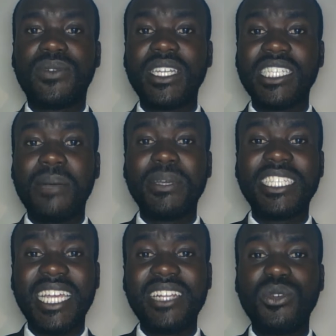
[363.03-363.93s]
For example, a
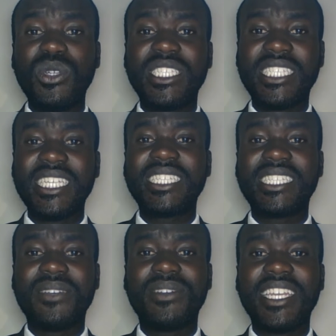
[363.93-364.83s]
child who is
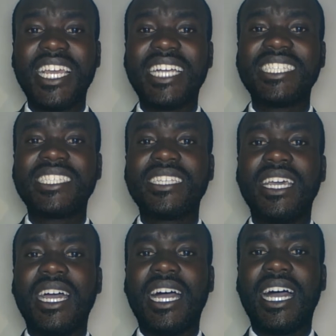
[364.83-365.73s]
6-7 years
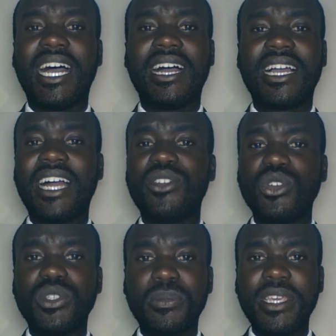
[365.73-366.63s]

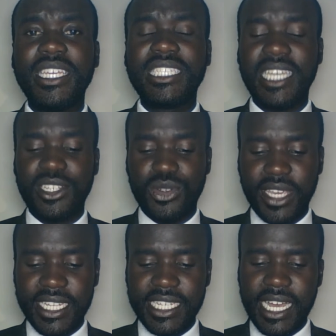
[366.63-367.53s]
cannot be said to
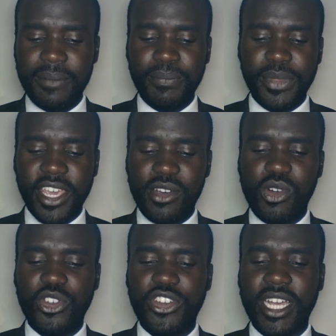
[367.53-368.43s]
enter a
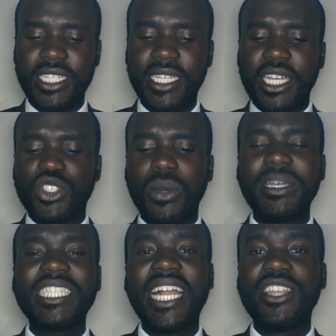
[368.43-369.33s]
contract. So
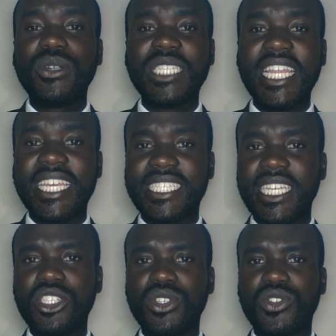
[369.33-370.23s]
basically, those are the
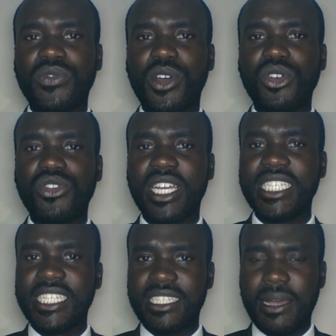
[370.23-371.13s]
essentials of a
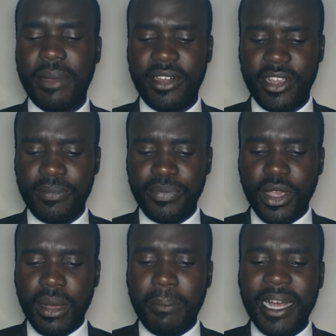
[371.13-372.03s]
contract in summary.
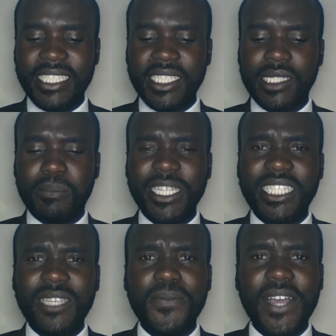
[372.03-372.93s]
But
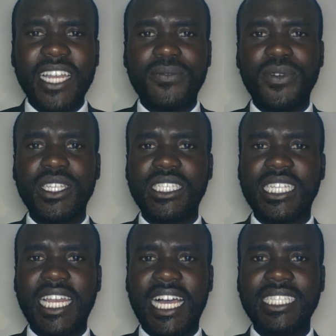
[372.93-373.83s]
specifically for this
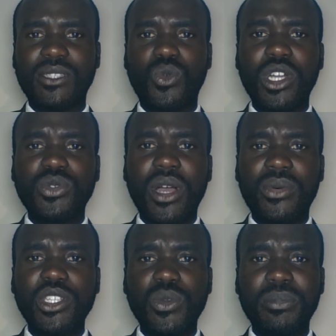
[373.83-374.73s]
class, what we are
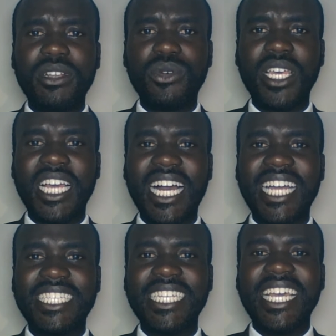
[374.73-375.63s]
going to be looking
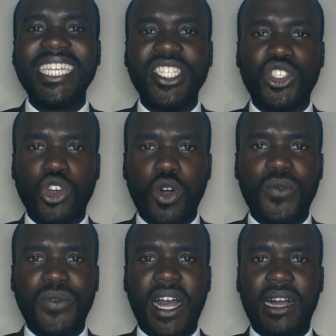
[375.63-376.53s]
at is
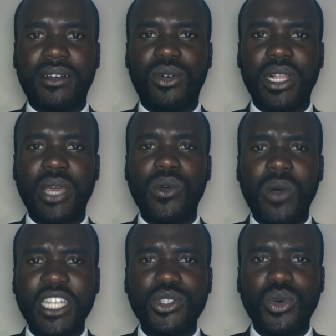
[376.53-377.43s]
offer. Okay, we
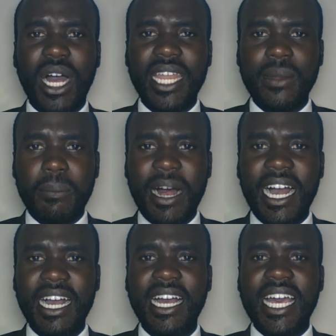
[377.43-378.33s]
want to
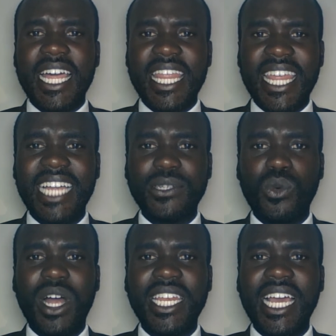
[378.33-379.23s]
unpack that
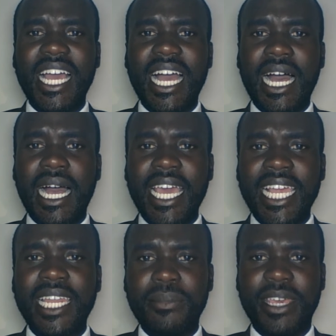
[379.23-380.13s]
one
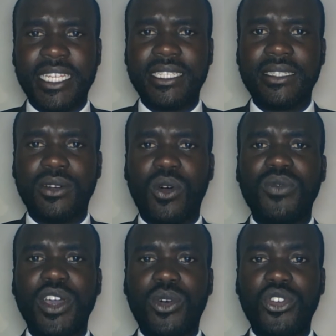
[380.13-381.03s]
element
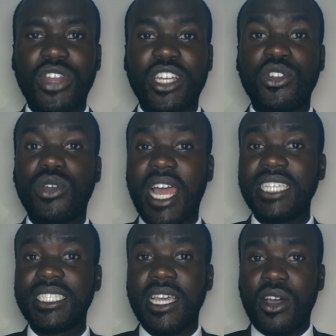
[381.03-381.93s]
of a contract known
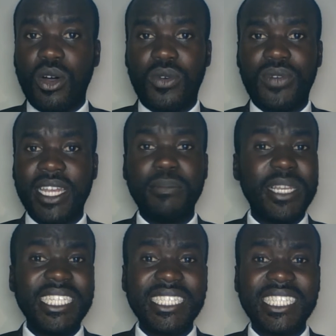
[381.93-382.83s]
as offer. And
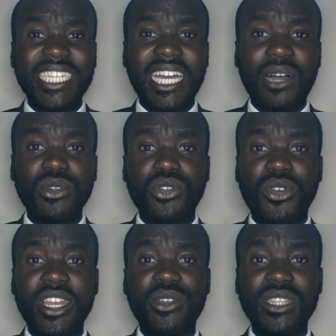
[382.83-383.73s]
please check out
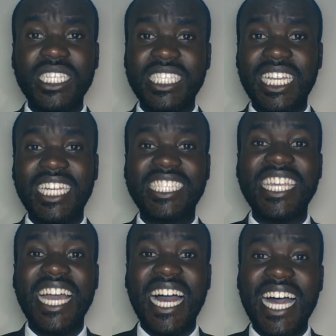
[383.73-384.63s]
already on this class,
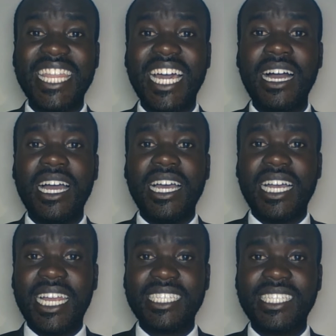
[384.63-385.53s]
there are other
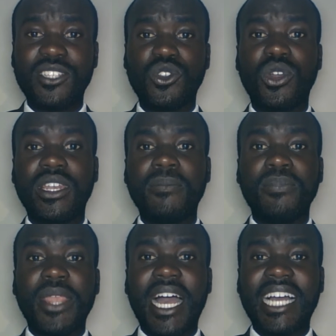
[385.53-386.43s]
classes on
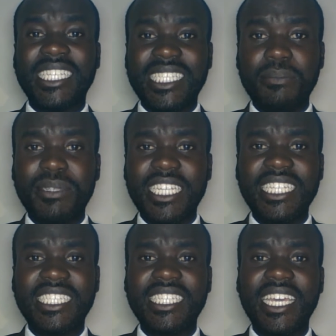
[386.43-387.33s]

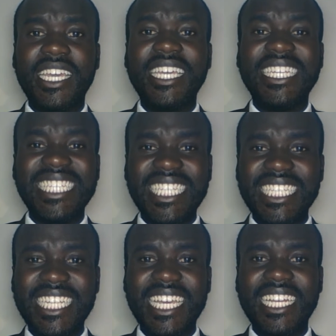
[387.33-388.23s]
acceptance in
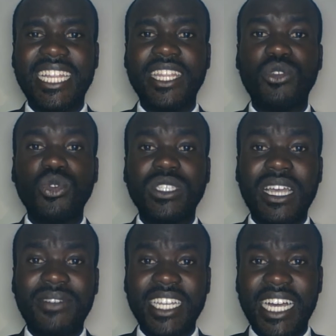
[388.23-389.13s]
detail and the rules
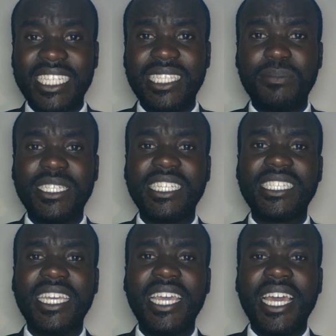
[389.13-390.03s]
governing
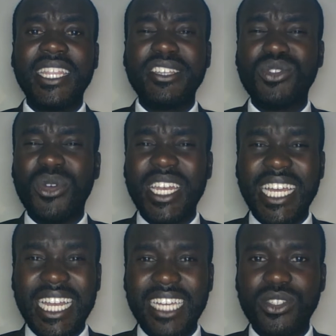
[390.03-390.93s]
acceptance. There's already
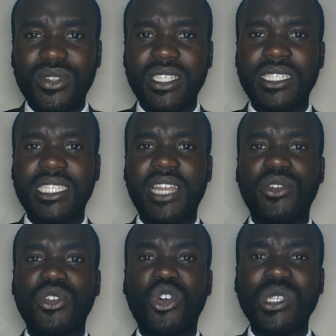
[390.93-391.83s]
a class on this channel
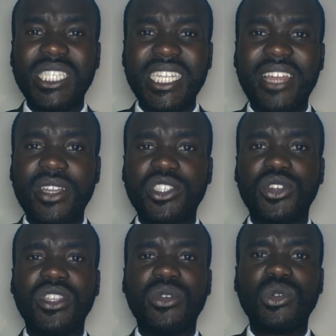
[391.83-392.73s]
on
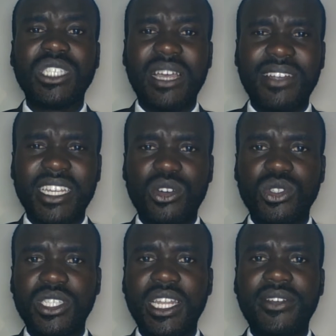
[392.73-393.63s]
consideration, the rules governing
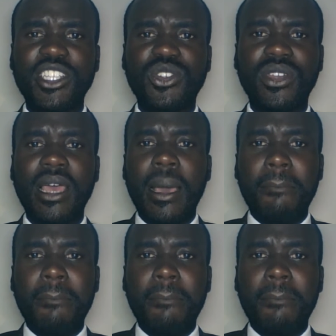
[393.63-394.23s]
consideration.